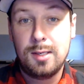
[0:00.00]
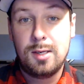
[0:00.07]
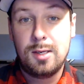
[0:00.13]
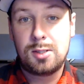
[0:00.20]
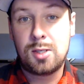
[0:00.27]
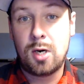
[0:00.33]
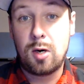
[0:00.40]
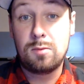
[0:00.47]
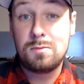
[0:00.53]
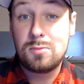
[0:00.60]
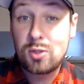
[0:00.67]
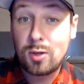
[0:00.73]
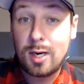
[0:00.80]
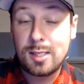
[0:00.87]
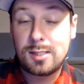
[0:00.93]
So
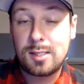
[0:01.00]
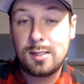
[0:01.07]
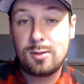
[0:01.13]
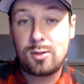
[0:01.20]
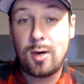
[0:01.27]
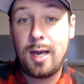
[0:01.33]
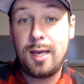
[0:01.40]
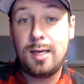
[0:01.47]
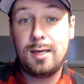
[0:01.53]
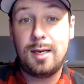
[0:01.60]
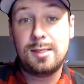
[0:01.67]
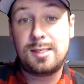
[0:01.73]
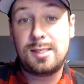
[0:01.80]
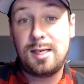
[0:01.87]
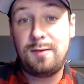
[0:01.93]
try it
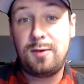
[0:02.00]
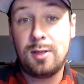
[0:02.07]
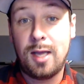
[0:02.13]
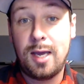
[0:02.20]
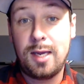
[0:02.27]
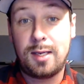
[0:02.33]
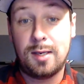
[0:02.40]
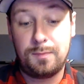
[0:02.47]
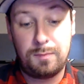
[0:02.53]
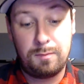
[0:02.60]
and see if you like it.